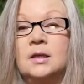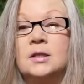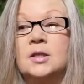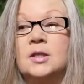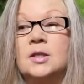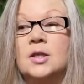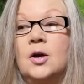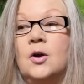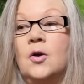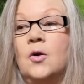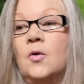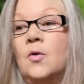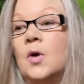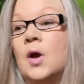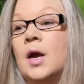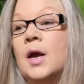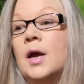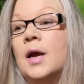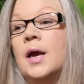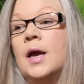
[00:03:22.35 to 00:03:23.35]
So,
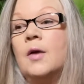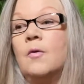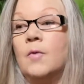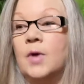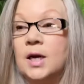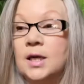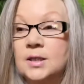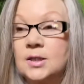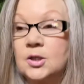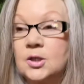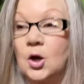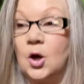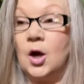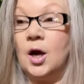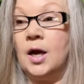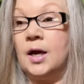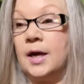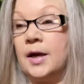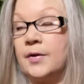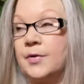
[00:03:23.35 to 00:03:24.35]
and when it's
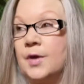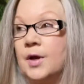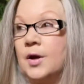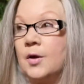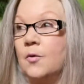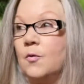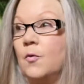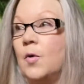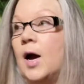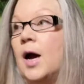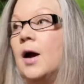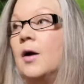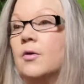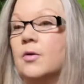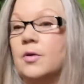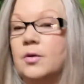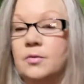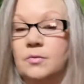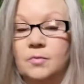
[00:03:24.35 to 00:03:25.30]
gone, I think, wow,